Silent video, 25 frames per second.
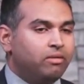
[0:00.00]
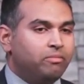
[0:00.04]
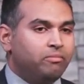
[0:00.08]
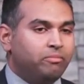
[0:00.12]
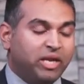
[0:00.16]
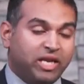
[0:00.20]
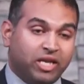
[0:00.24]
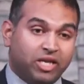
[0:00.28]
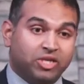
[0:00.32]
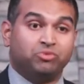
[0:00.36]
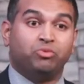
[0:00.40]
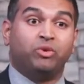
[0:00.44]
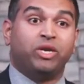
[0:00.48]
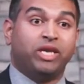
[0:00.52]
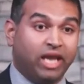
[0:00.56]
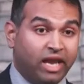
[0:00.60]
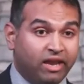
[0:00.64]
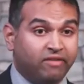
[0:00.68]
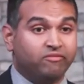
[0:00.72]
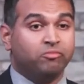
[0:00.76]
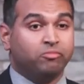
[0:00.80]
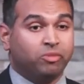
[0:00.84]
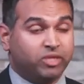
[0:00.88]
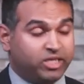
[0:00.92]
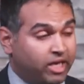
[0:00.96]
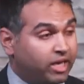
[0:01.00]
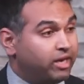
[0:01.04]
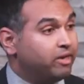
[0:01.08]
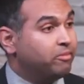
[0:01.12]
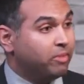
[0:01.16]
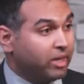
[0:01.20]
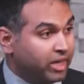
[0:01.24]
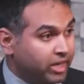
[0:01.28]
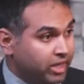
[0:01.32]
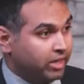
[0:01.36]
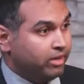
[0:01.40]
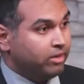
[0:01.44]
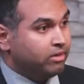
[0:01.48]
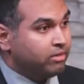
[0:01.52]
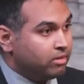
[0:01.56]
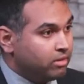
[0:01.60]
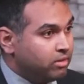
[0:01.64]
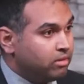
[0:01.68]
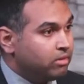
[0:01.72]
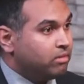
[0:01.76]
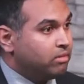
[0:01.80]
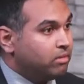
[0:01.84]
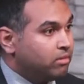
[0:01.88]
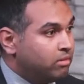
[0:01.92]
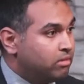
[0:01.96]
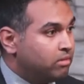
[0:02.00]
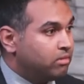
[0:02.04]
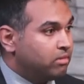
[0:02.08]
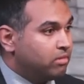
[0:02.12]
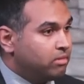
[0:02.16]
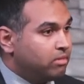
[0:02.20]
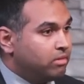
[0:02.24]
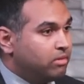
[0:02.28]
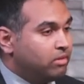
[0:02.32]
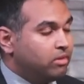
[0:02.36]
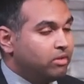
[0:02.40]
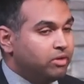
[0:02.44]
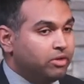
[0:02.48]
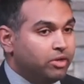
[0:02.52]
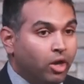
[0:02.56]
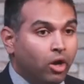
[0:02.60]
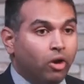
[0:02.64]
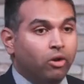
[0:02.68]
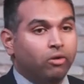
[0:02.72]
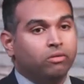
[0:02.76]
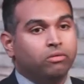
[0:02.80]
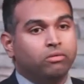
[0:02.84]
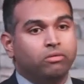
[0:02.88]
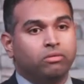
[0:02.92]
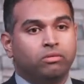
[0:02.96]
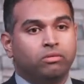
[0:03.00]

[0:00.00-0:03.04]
because we gave Him a ton of money. No.